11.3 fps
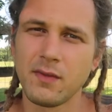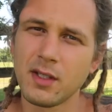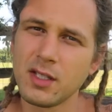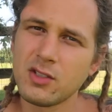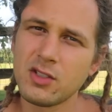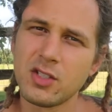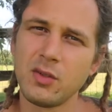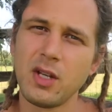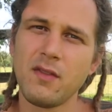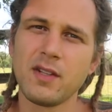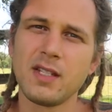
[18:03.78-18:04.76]
if you listen to
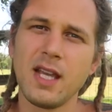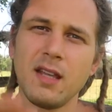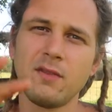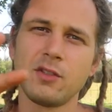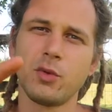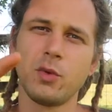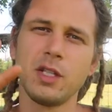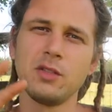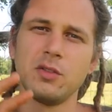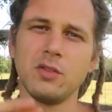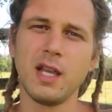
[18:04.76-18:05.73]
it every day for
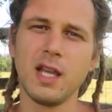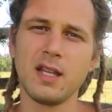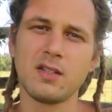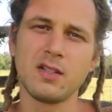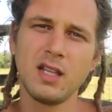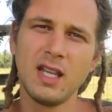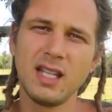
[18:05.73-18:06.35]
22 days,